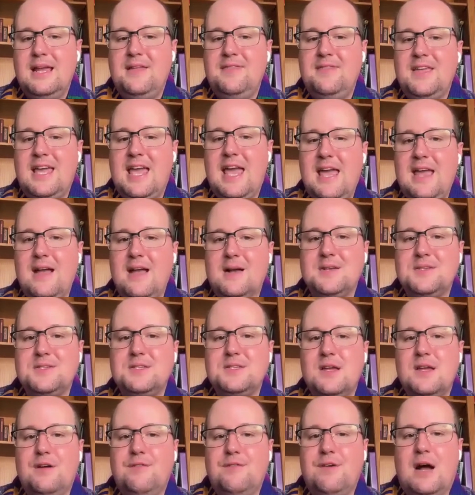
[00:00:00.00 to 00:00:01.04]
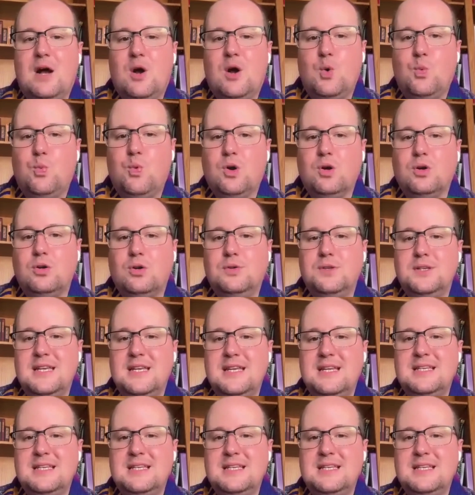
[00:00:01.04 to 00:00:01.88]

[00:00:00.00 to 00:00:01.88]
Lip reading: In the chaos of our world,